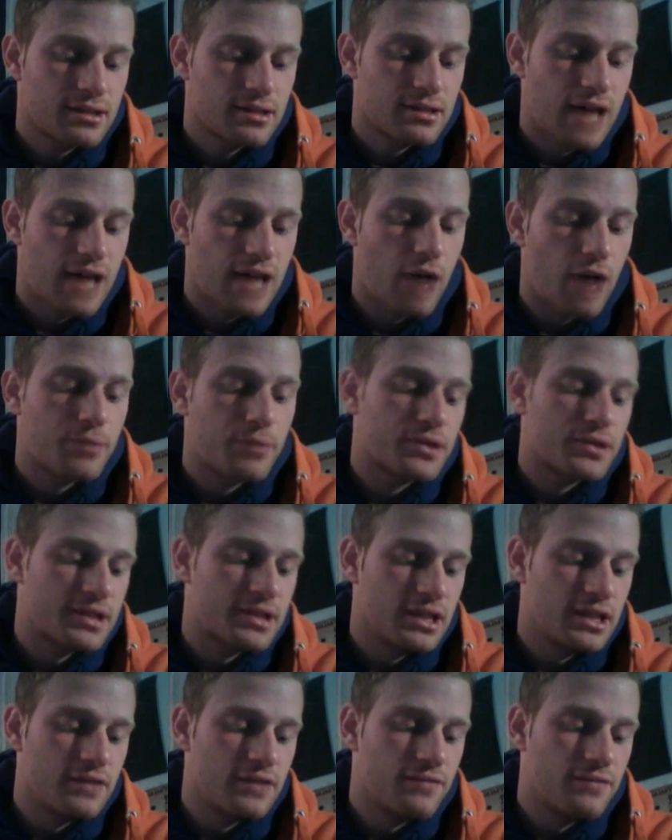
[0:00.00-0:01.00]
how we
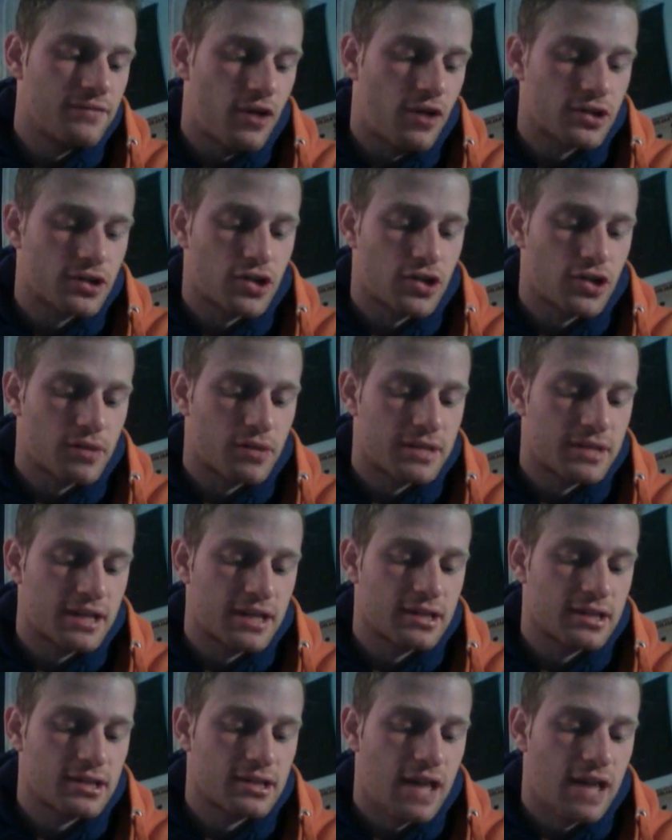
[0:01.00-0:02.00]
perceive our
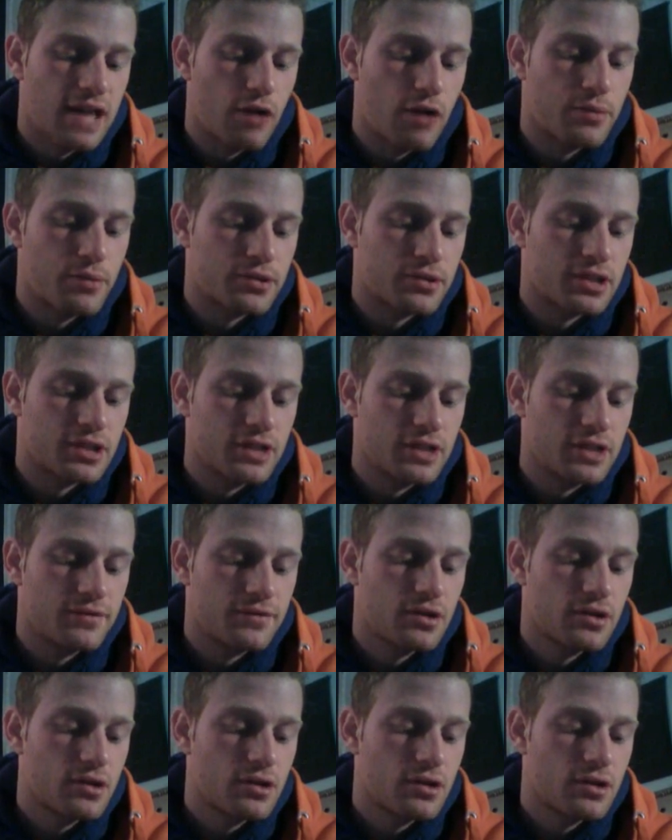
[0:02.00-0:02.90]
circumstances, how we perceive